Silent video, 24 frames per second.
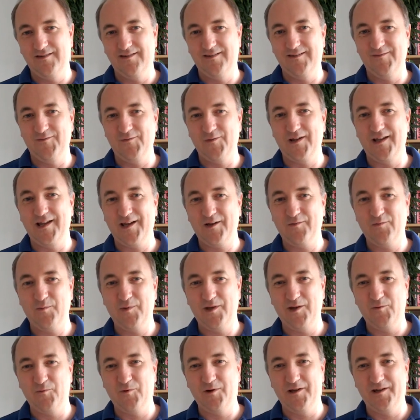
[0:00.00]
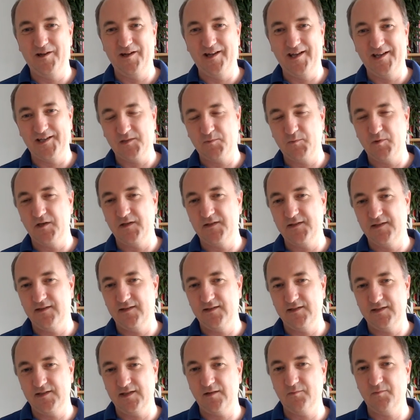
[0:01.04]
for lack of a better word, an expert in the
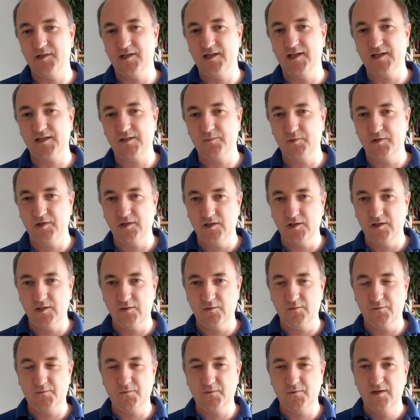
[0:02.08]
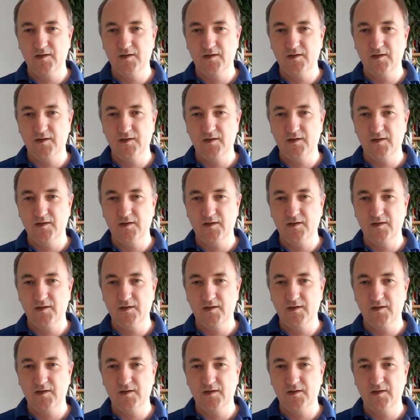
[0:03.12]
subject, but you've